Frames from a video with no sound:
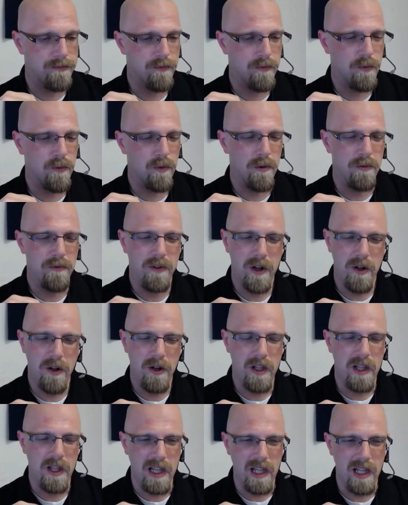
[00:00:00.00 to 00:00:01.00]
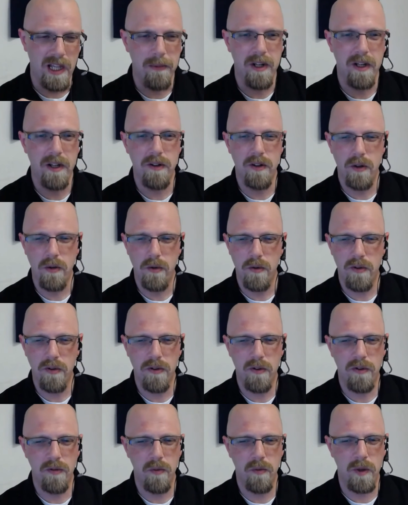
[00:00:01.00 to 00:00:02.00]
for very limited
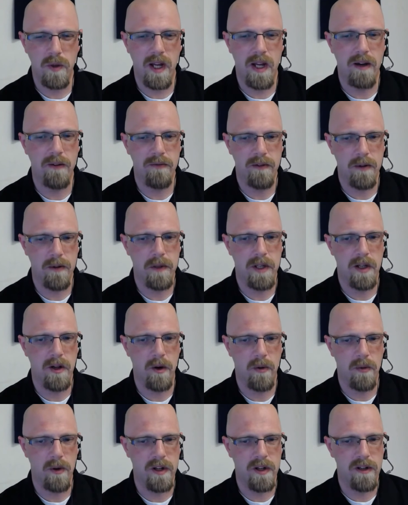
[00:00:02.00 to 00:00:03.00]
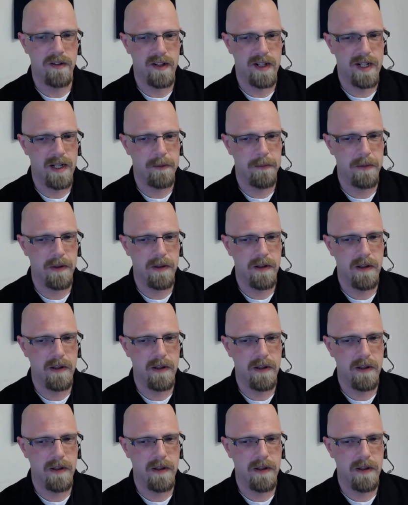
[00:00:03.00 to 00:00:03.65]
uses, we have VPN already set up